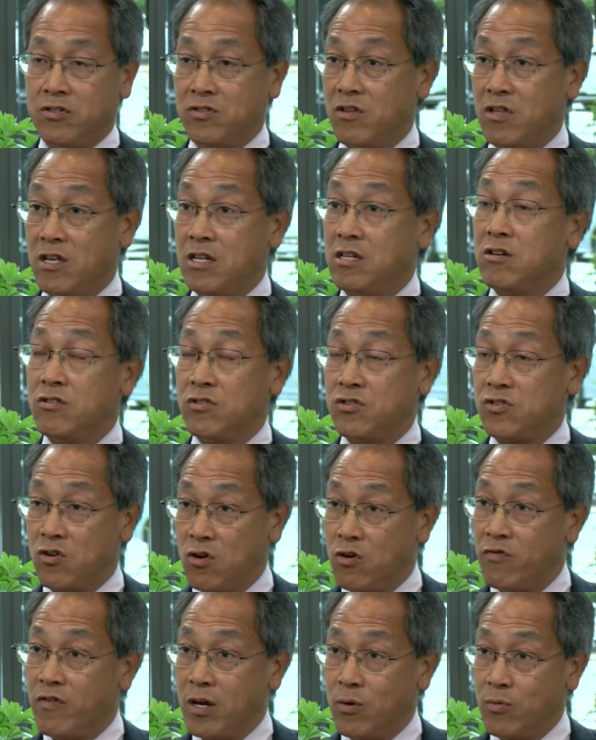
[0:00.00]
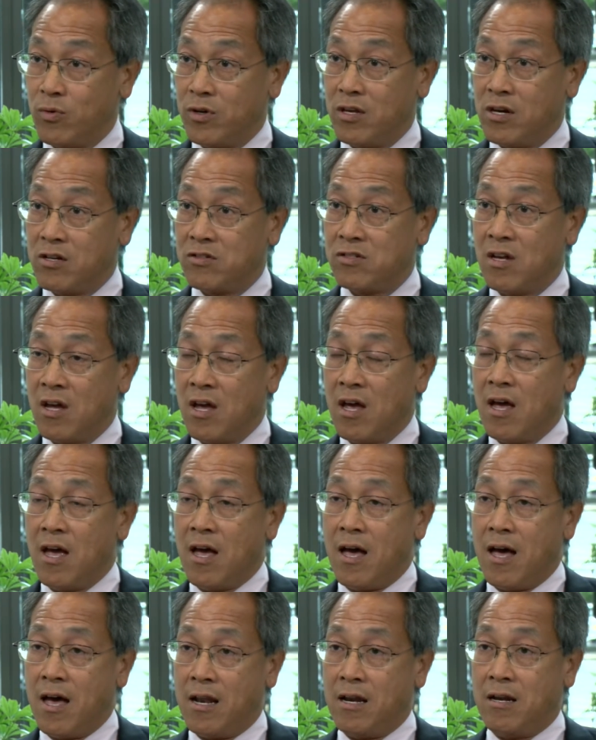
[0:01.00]
So they did a survey with us,
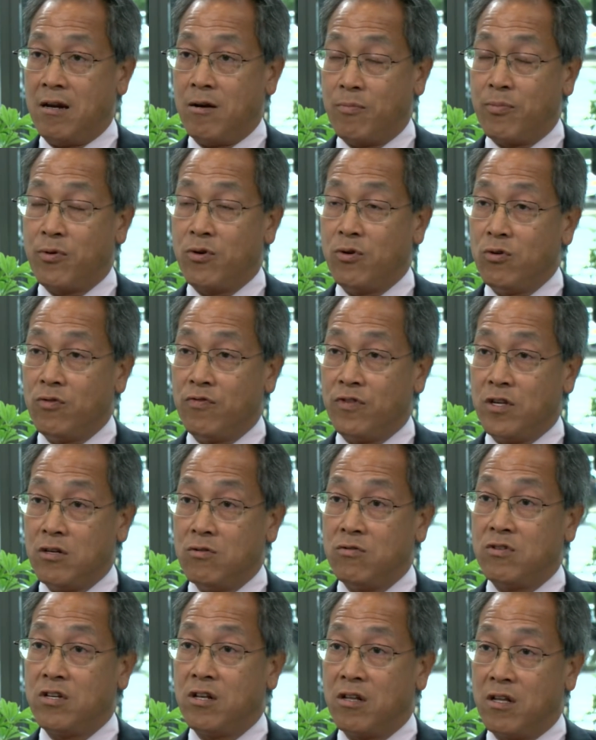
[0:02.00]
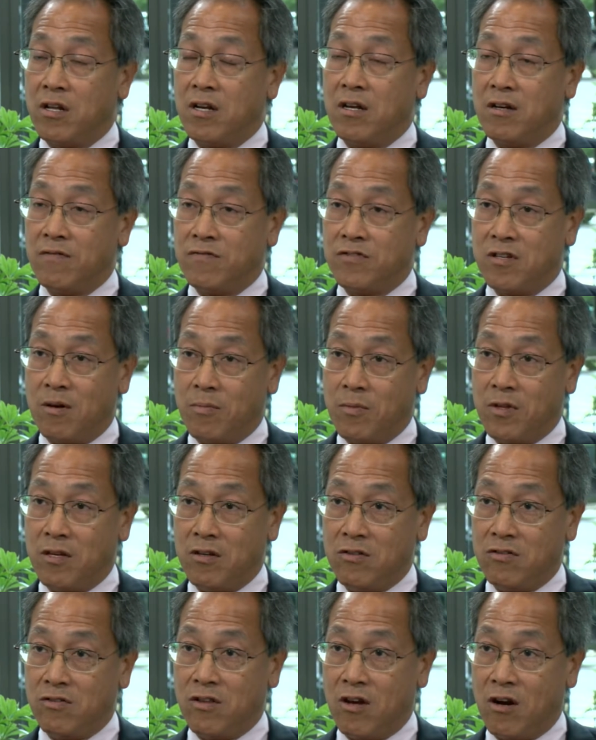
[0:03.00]
and it improved the utility of some of
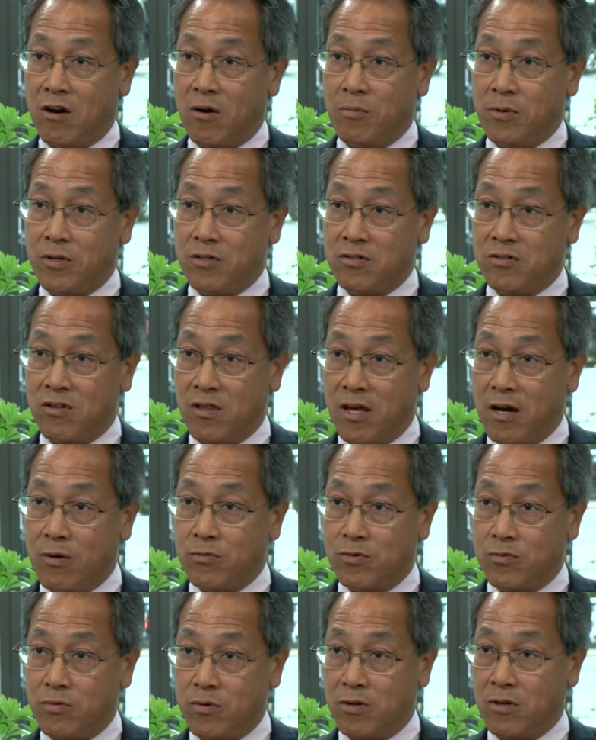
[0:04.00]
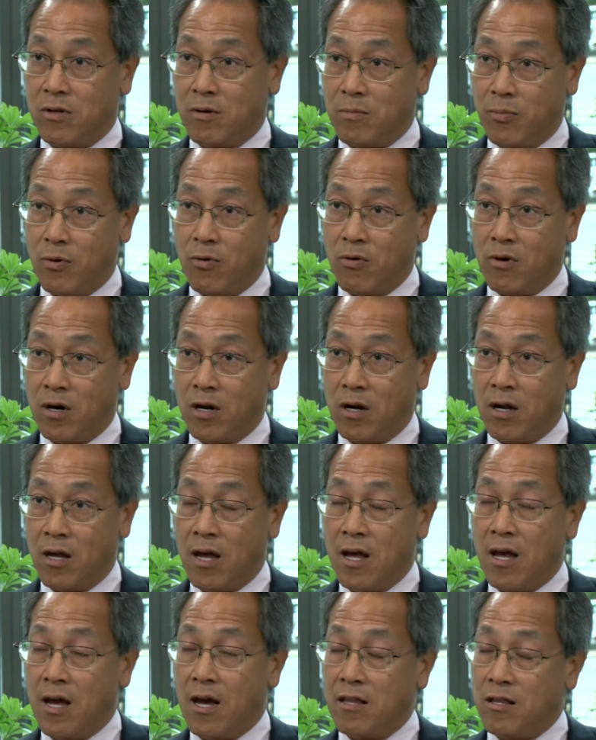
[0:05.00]
these therapies. So that was really important.
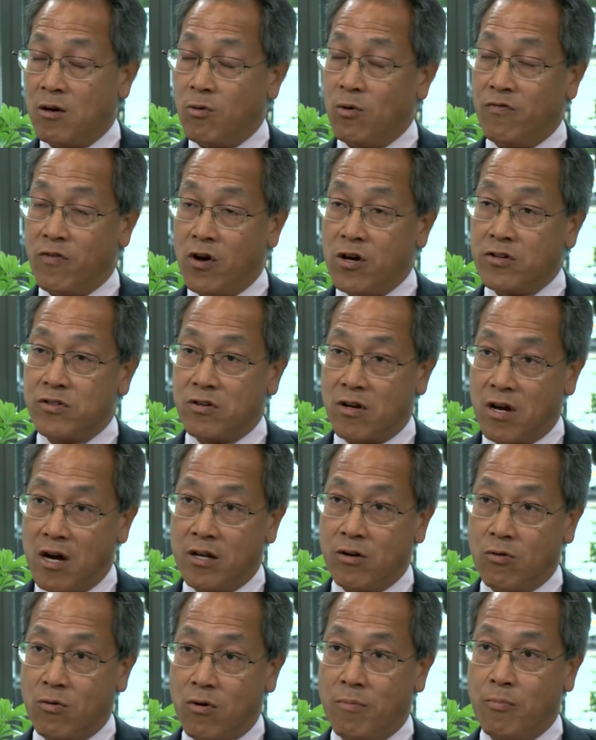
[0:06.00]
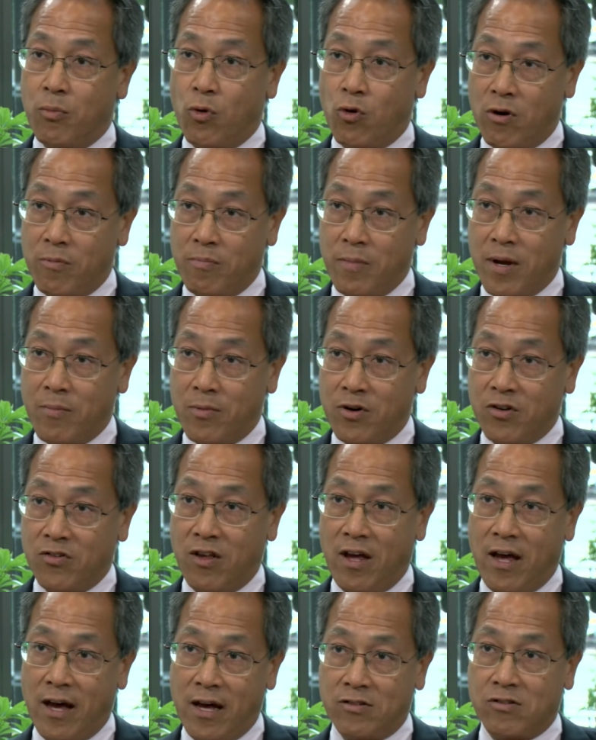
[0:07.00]
And then we've also gone to our board members
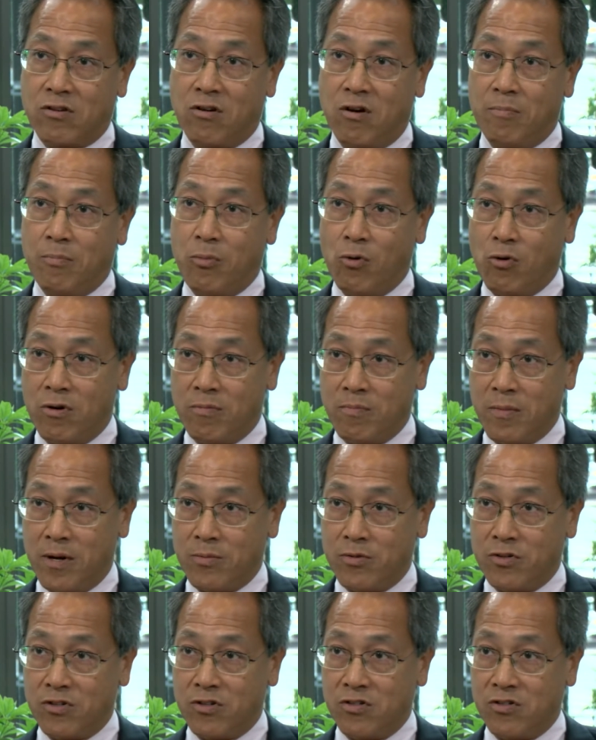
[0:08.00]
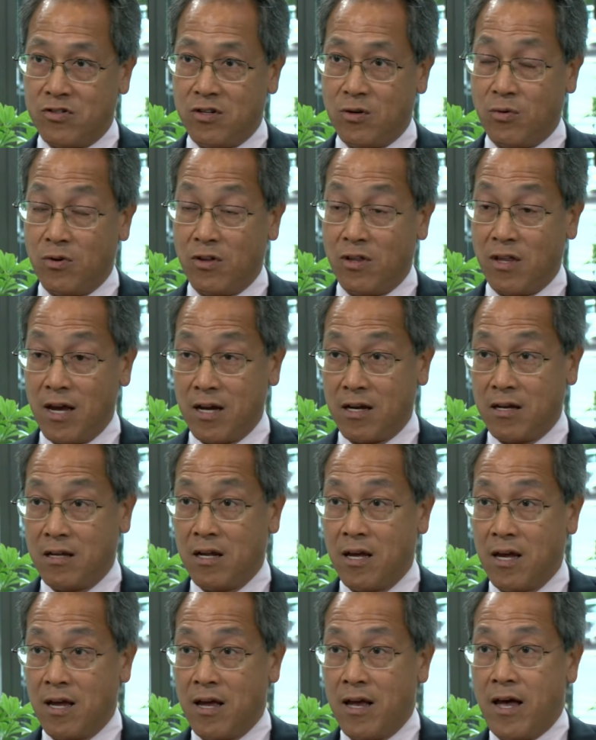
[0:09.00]
to ask our board members to see whether they
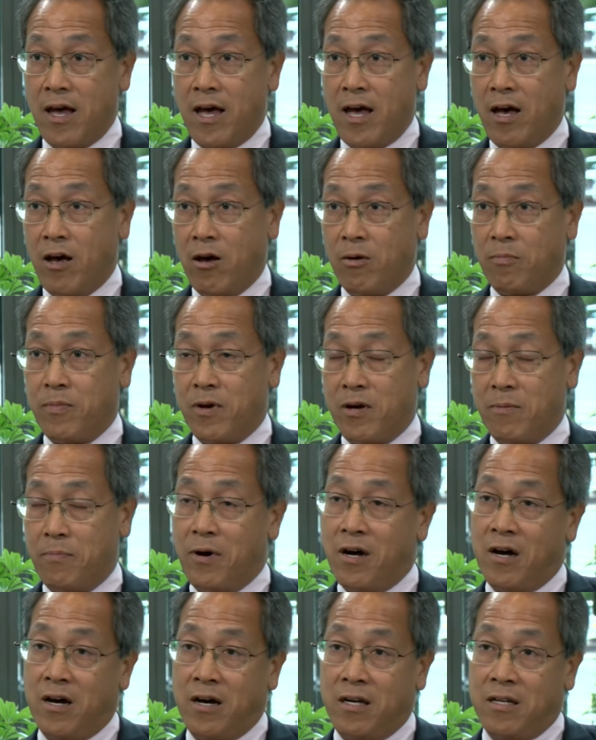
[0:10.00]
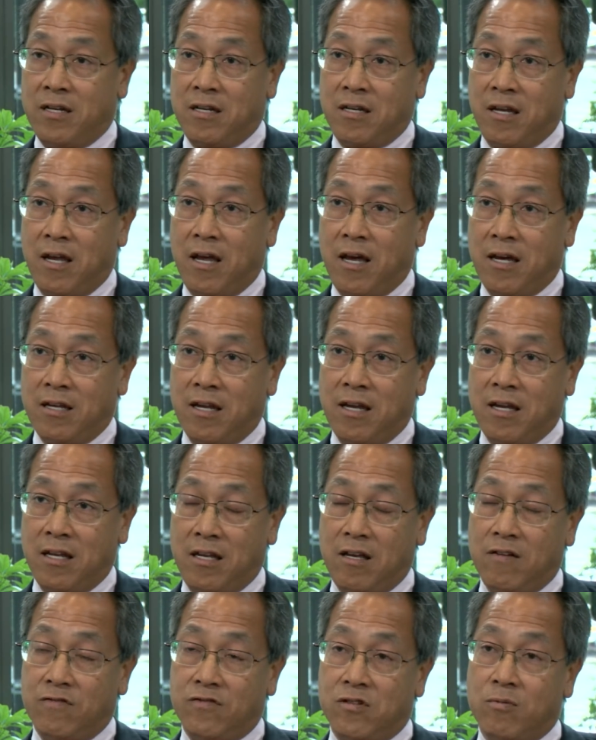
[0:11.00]
could help opine and
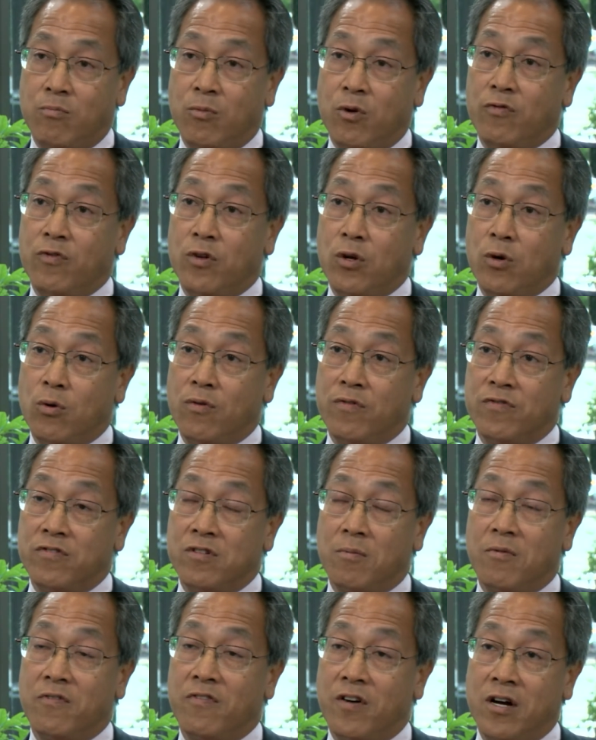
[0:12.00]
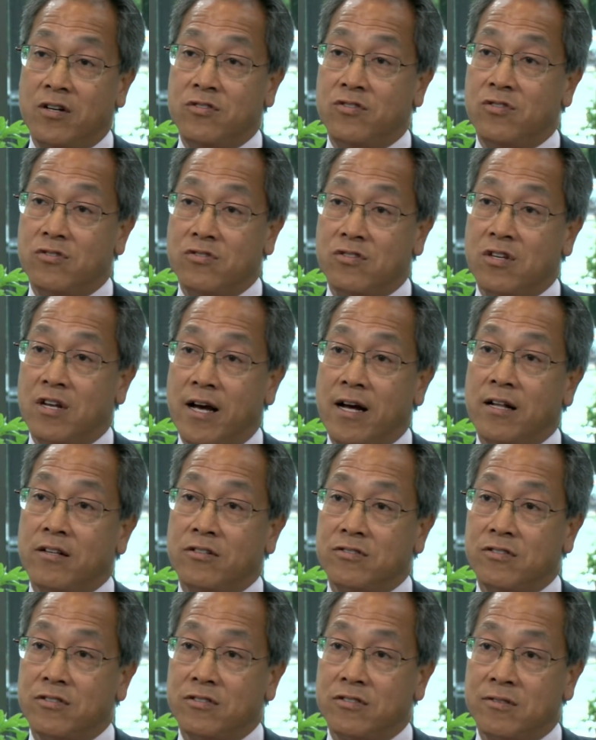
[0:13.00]
give some review of some of ICER's
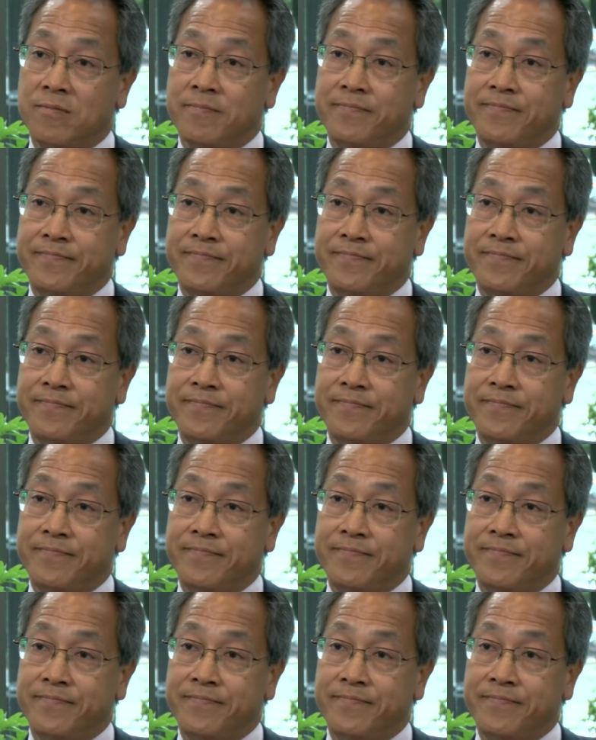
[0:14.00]
analysis.